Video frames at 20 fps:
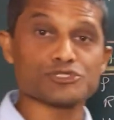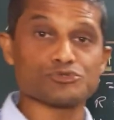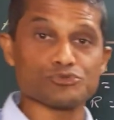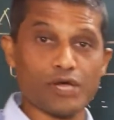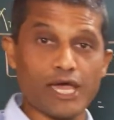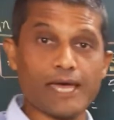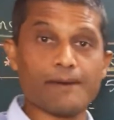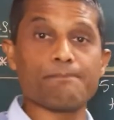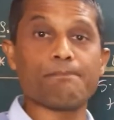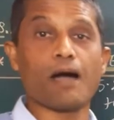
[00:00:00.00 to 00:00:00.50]
to
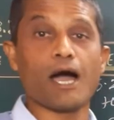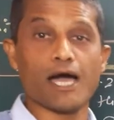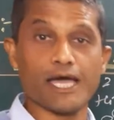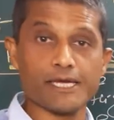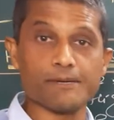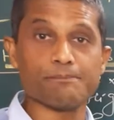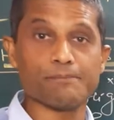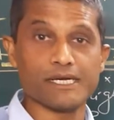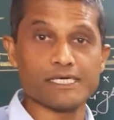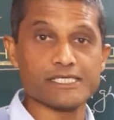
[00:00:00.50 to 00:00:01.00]
have high
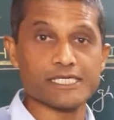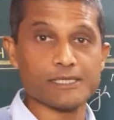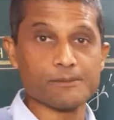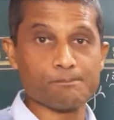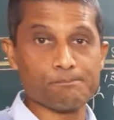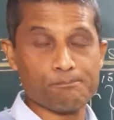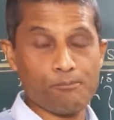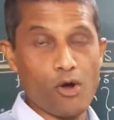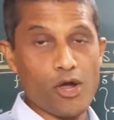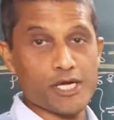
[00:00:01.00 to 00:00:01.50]
melting
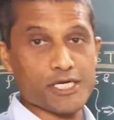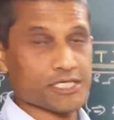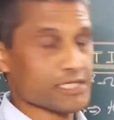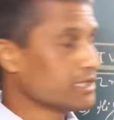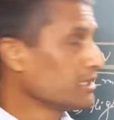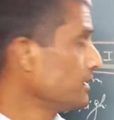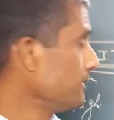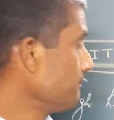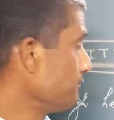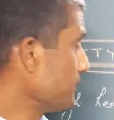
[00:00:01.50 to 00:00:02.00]
point
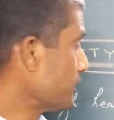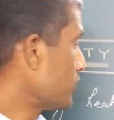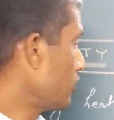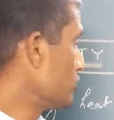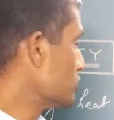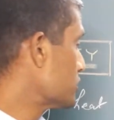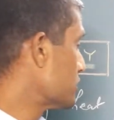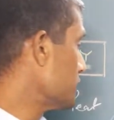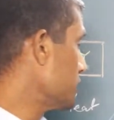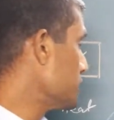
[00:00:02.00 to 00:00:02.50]

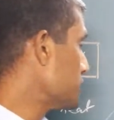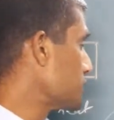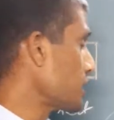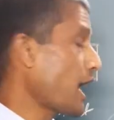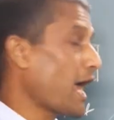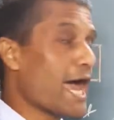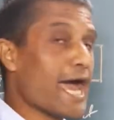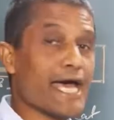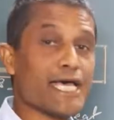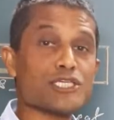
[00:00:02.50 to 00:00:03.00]
because it
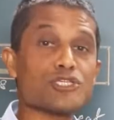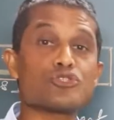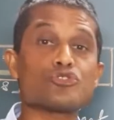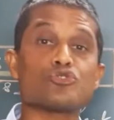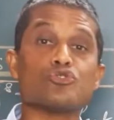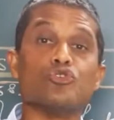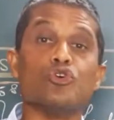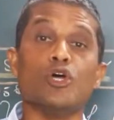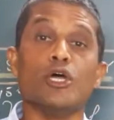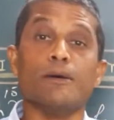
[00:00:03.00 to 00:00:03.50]
has
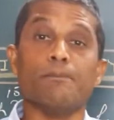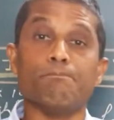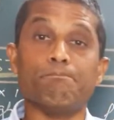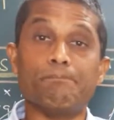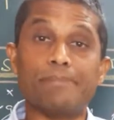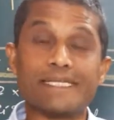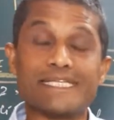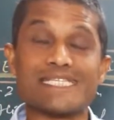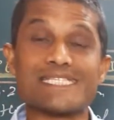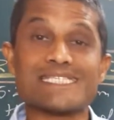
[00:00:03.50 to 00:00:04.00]
to
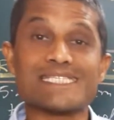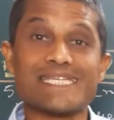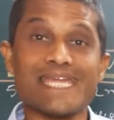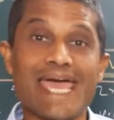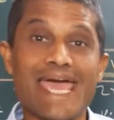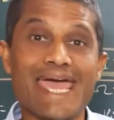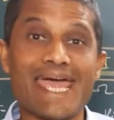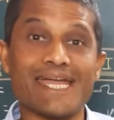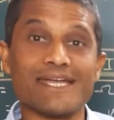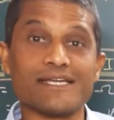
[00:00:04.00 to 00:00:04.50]

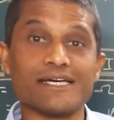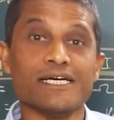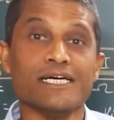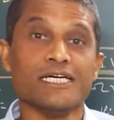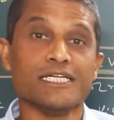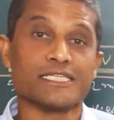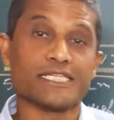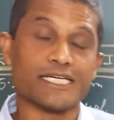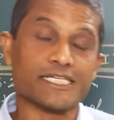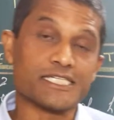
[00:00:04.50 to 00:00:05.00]
withstand
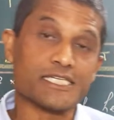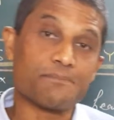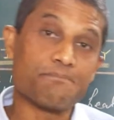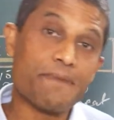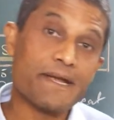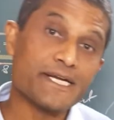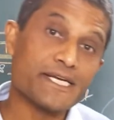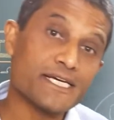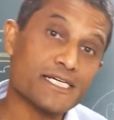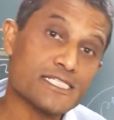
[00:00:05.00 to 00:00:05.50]
the
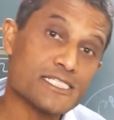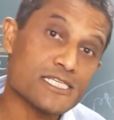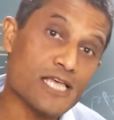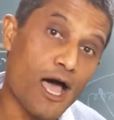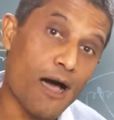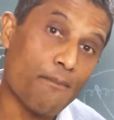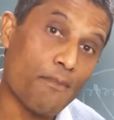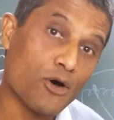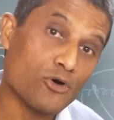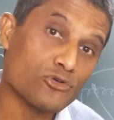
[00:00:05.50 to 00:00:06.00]
tremendous
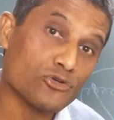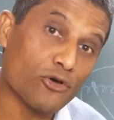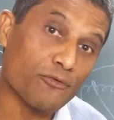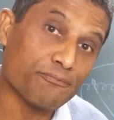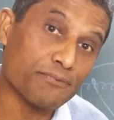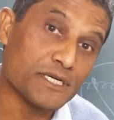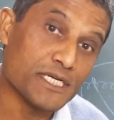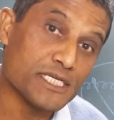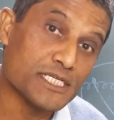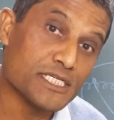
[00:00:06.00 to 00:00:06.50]
amount of
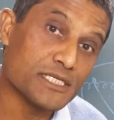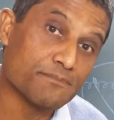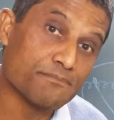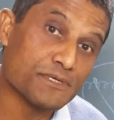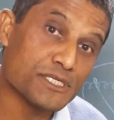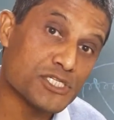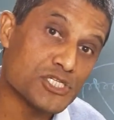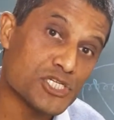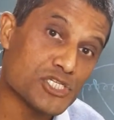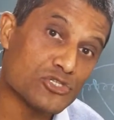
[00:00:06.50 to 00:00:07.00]
heat
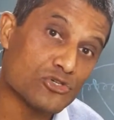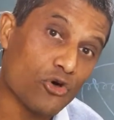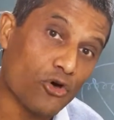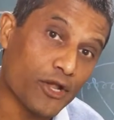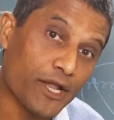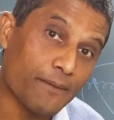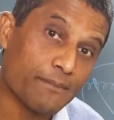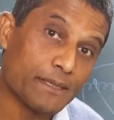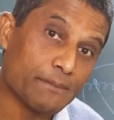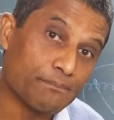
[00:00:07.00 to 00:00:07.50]
which is
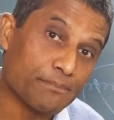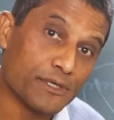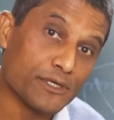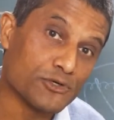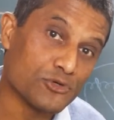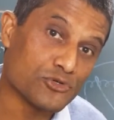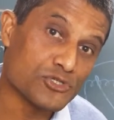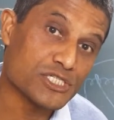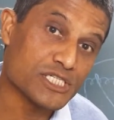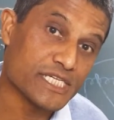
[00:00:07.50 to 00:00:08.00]
gonna be
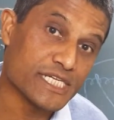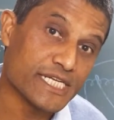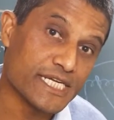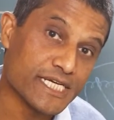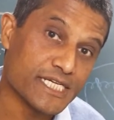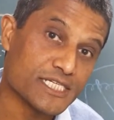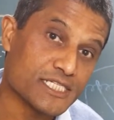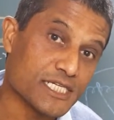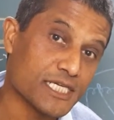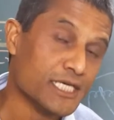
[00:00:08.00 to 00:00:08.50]
produced in
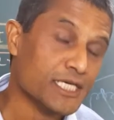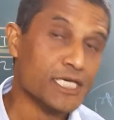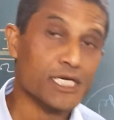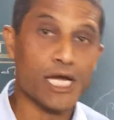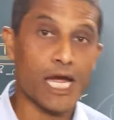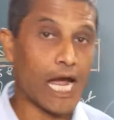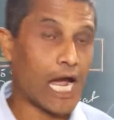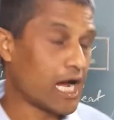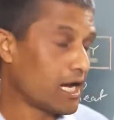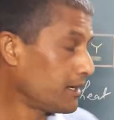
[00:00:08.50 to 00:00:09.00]
it.
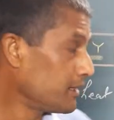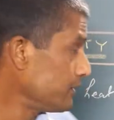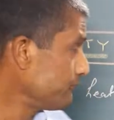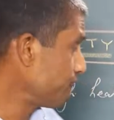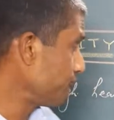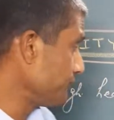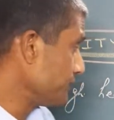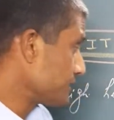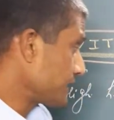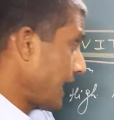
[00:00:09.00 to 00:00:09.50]

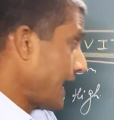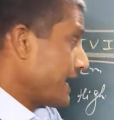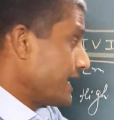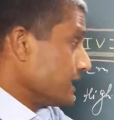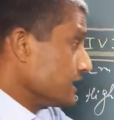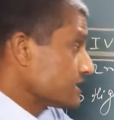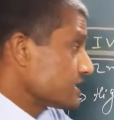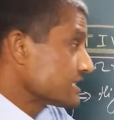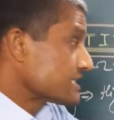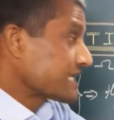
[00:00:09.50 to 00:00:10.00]
If
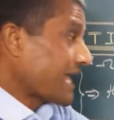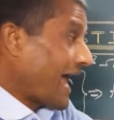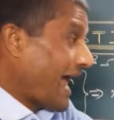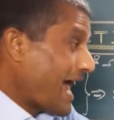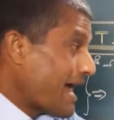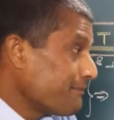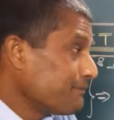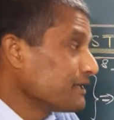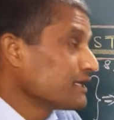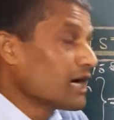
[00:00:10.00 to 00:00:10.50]
it is
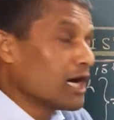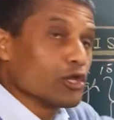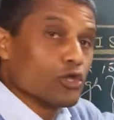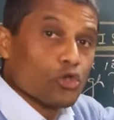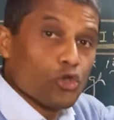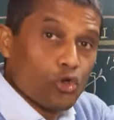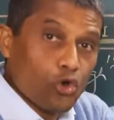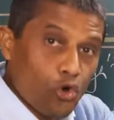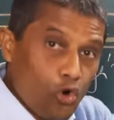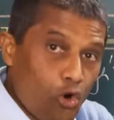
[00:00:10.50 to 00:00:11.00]
having a
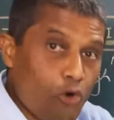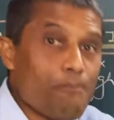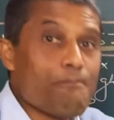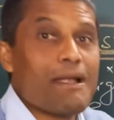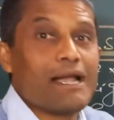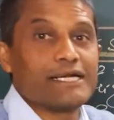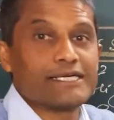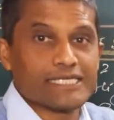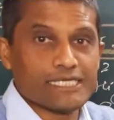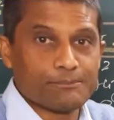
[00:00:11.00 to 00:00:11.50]
low
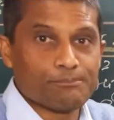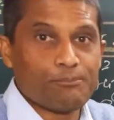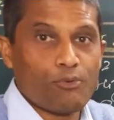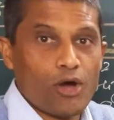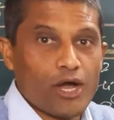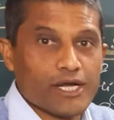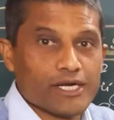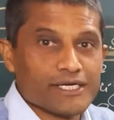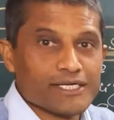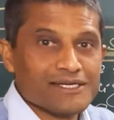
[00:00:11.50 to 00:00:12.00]
melting
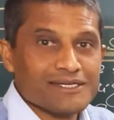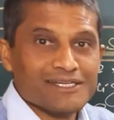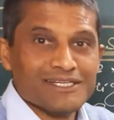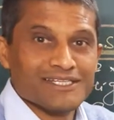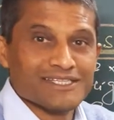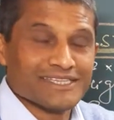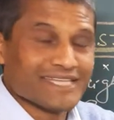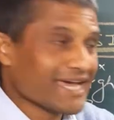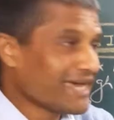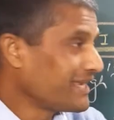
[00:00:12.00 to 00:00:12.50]
point,
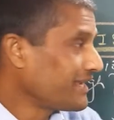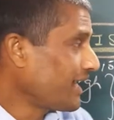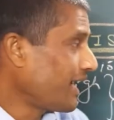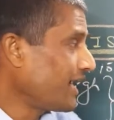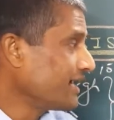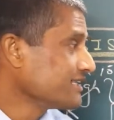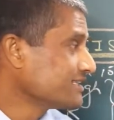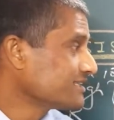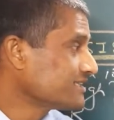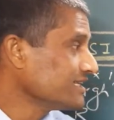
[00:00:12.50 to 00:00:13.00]
then
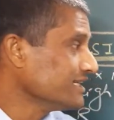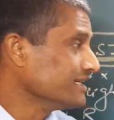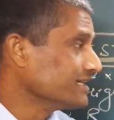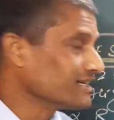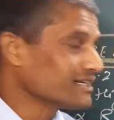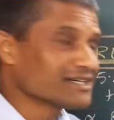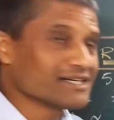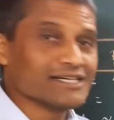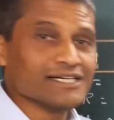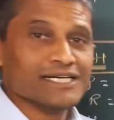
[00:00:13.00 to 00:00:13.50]
I
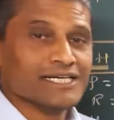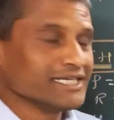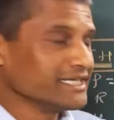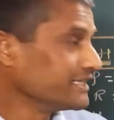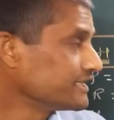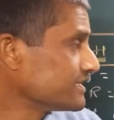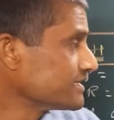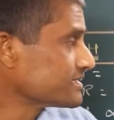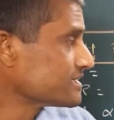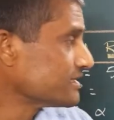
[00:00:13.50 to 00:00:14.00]
think it
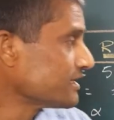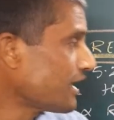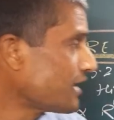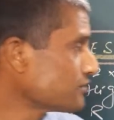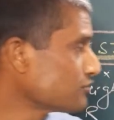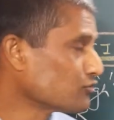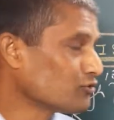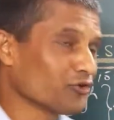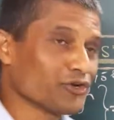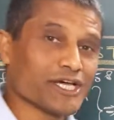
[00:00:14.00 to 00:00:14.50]
is
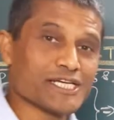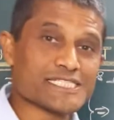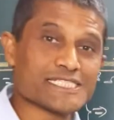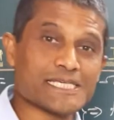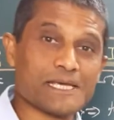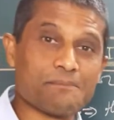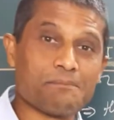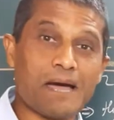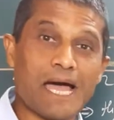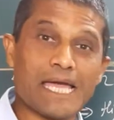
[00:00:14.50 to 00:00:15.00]
not gonna
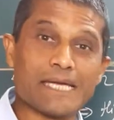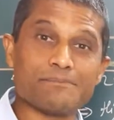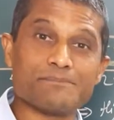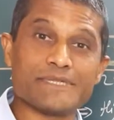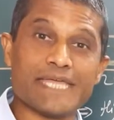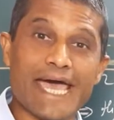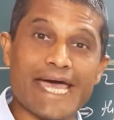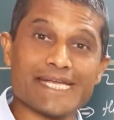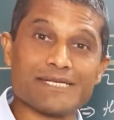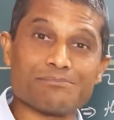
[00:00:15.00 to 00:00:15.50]
survive
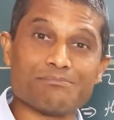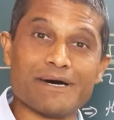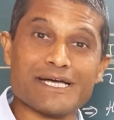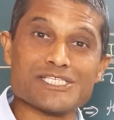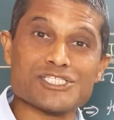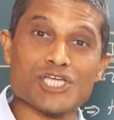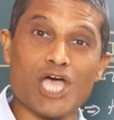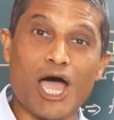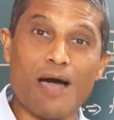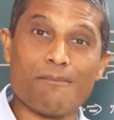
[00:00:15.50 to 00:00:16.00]
that much
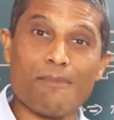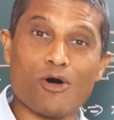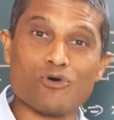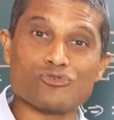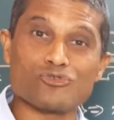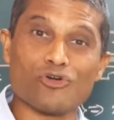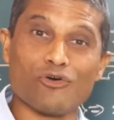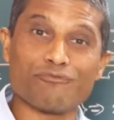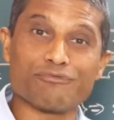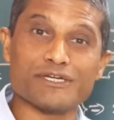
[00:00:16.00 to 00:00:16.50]
amount
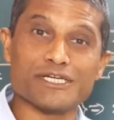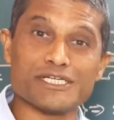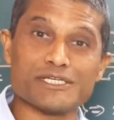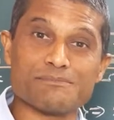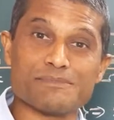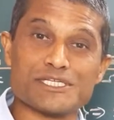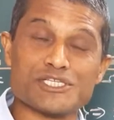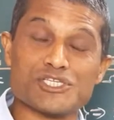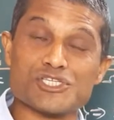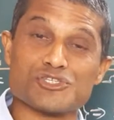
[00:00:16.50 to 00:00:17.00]
of heat
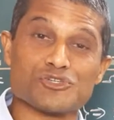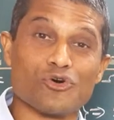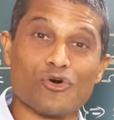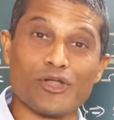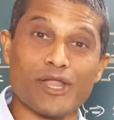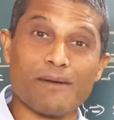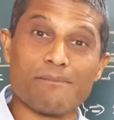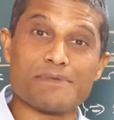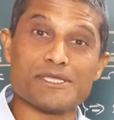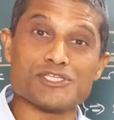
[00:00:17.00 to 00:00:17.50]
which is
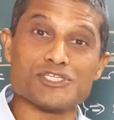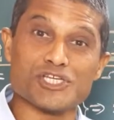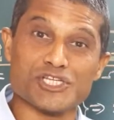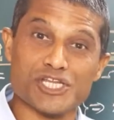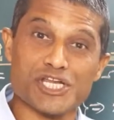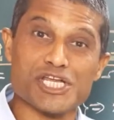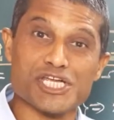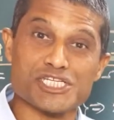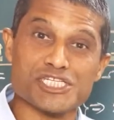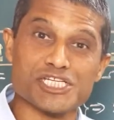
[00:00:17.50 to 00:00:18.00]
gonna be
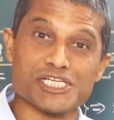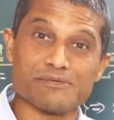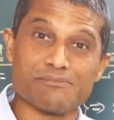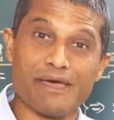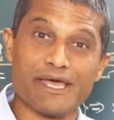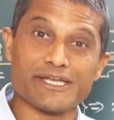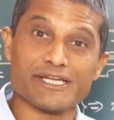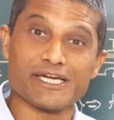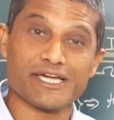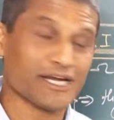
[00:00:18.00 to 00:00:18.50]
generated
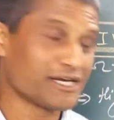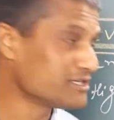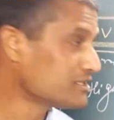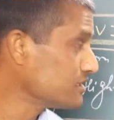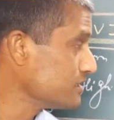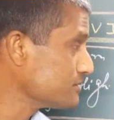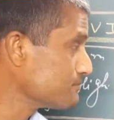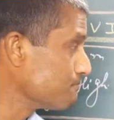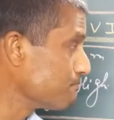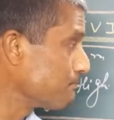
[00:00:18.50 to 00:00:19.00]
when current
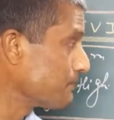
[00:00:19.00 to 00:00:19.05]
is